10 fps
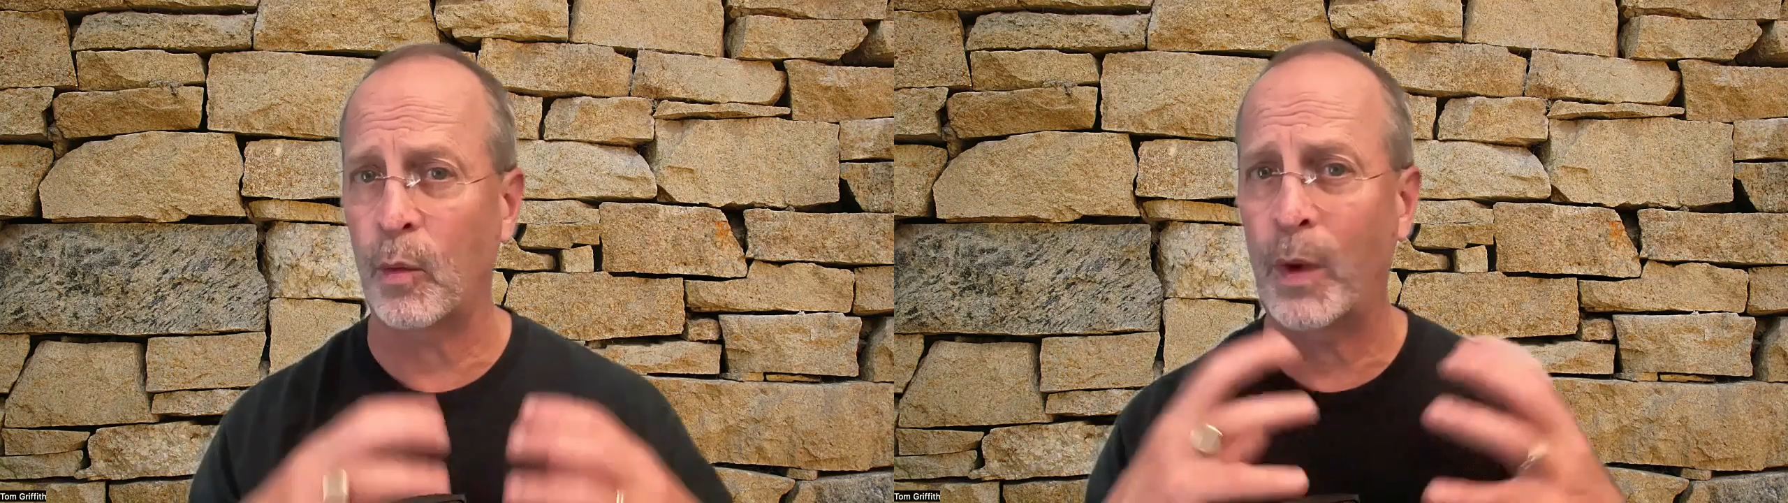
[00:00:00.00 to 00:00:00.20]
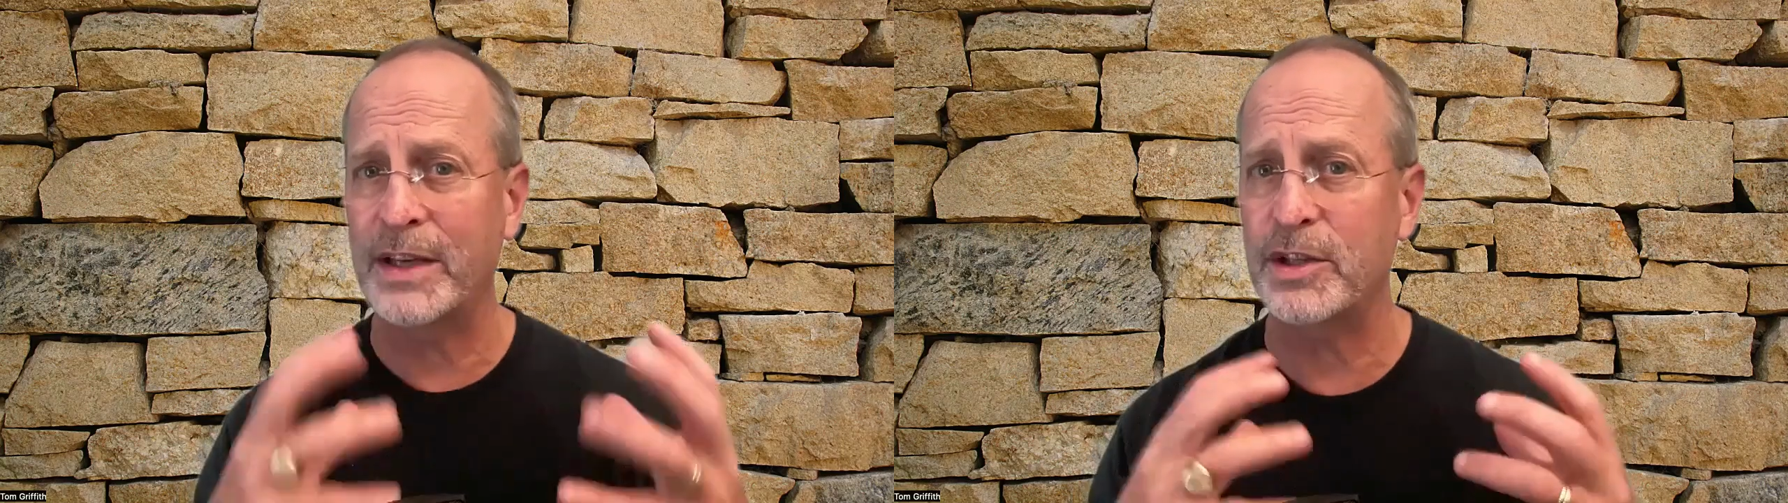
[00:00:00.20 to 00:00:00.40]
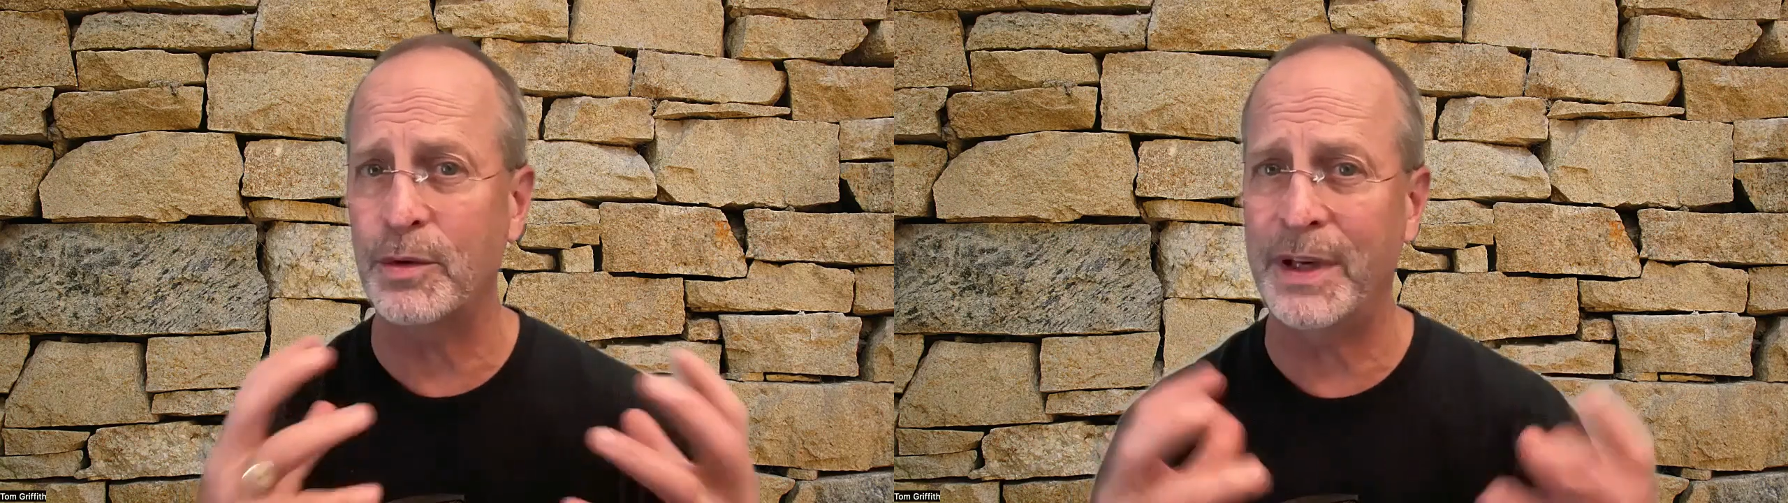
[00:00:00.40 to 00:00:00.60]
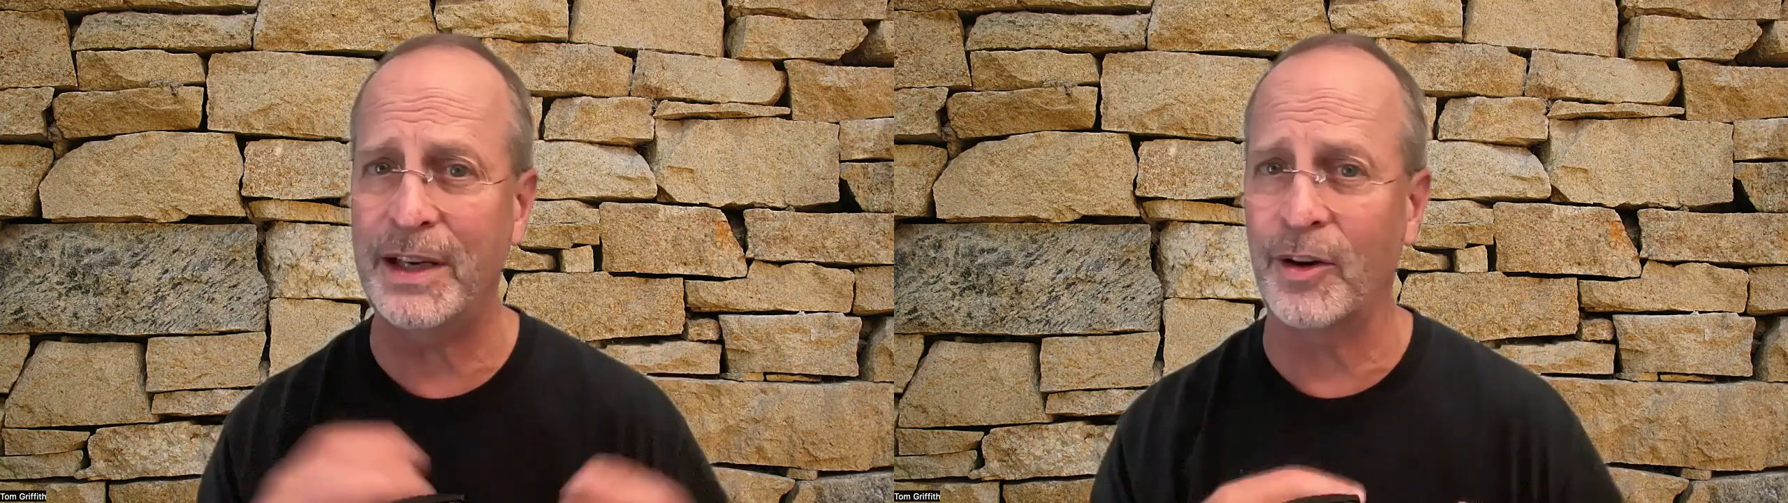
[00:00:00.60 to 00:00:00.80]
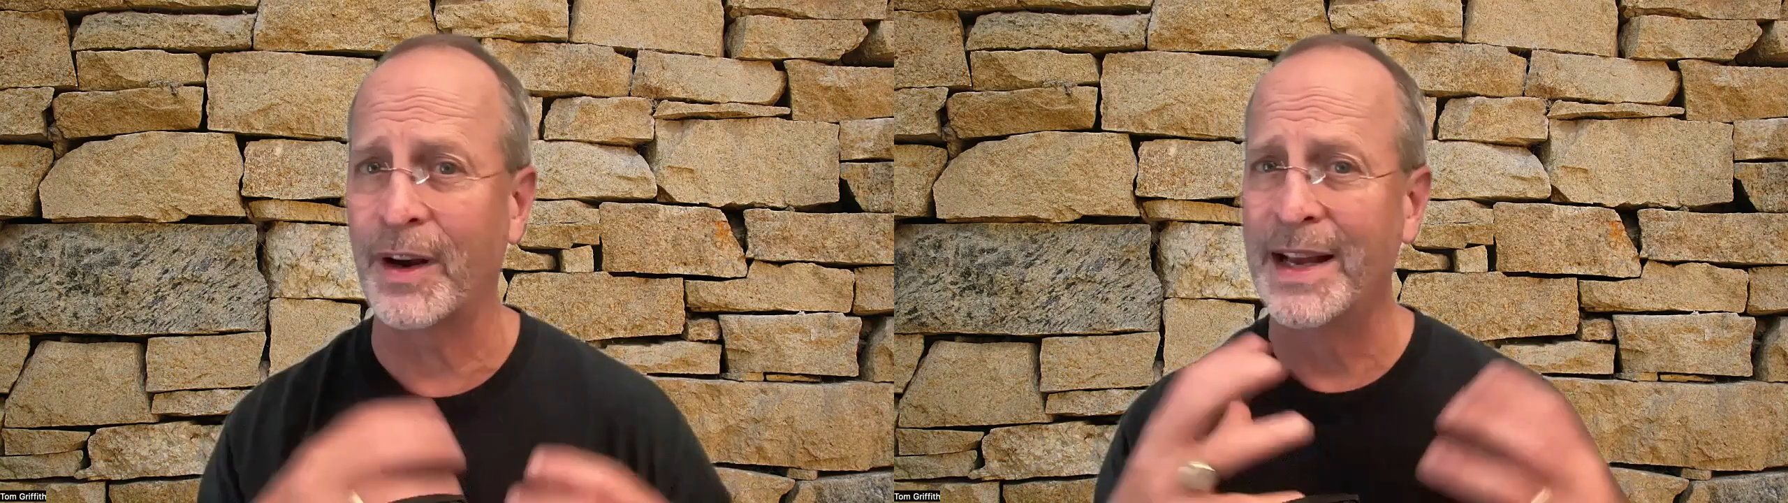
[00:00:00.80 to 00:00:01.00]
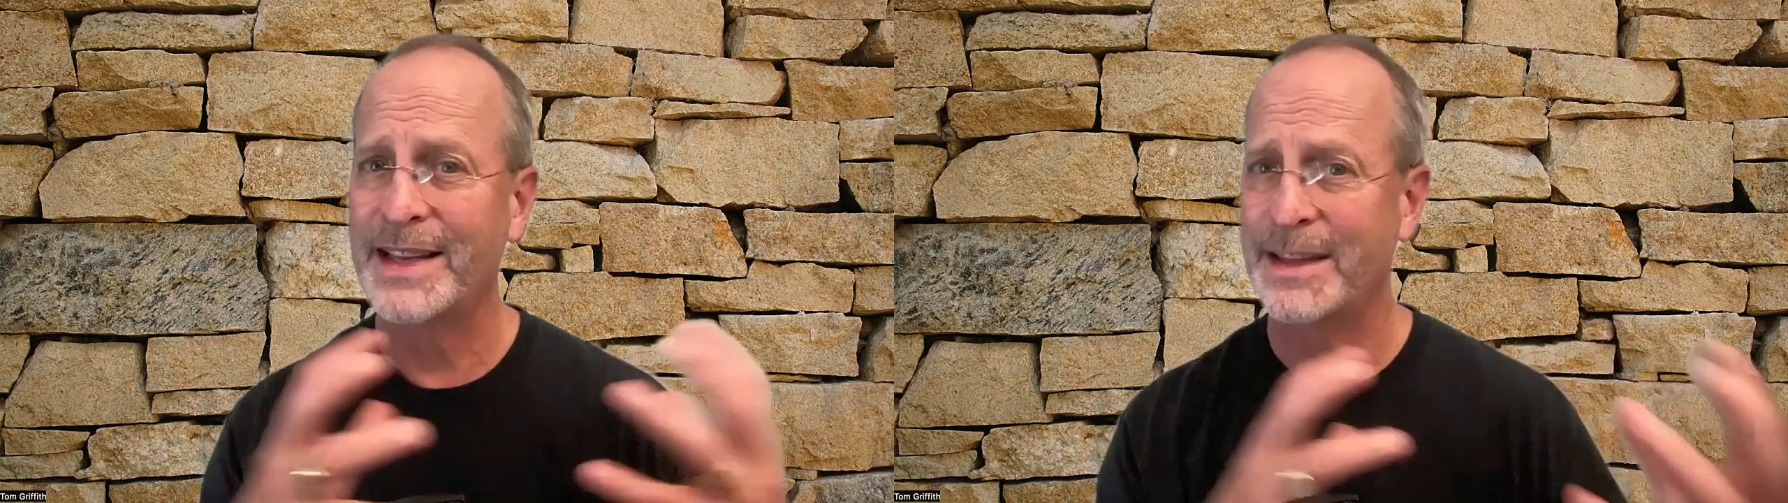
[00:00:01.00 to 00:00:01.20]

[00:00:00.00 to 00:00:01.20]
or when you hear